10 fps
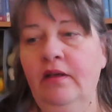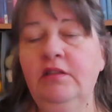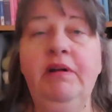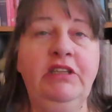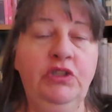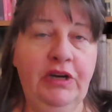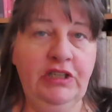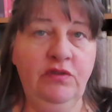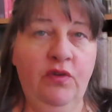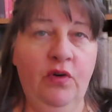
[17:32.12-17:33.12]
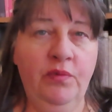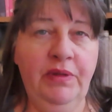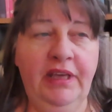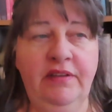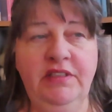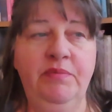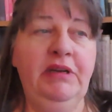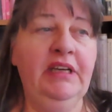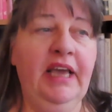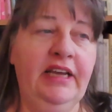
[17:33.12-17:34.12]
registration form that gives some
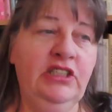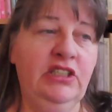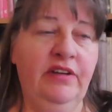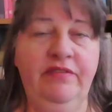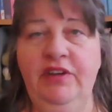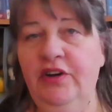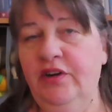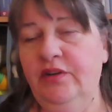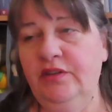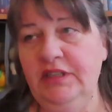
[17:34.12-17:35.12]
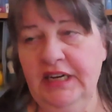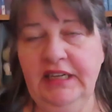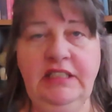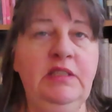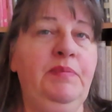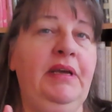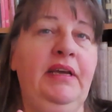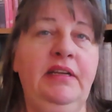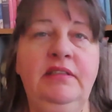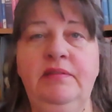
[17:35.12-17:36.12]
indication of your knitting
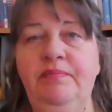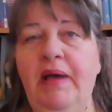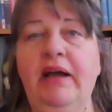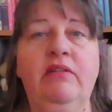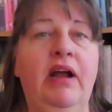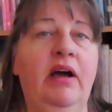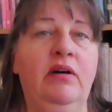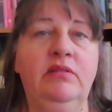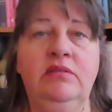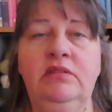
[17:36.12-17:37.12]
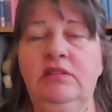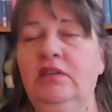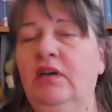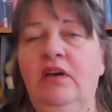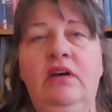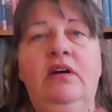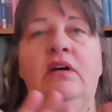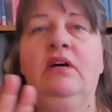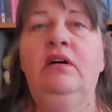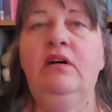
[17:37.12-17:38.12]
speed, background,
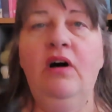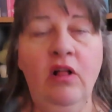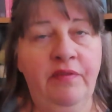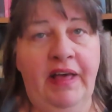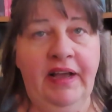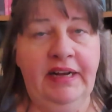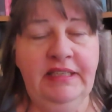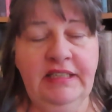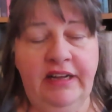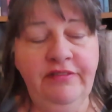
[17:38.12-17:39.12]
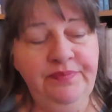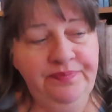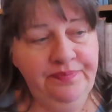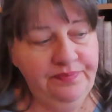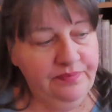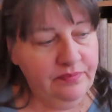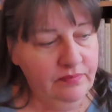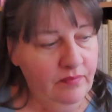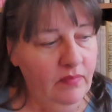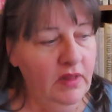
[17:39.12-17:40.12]
all that kind of stuff.
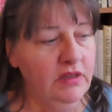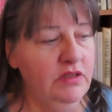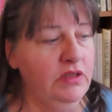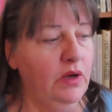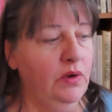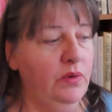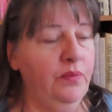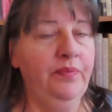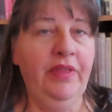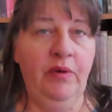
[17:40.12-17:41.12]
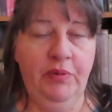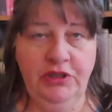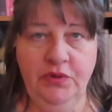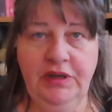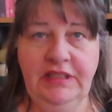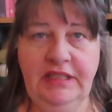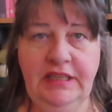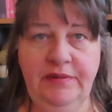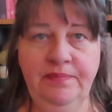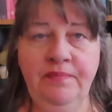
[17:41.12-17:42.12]
So they'll put you on a
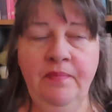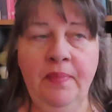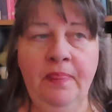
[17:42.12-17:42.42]
team.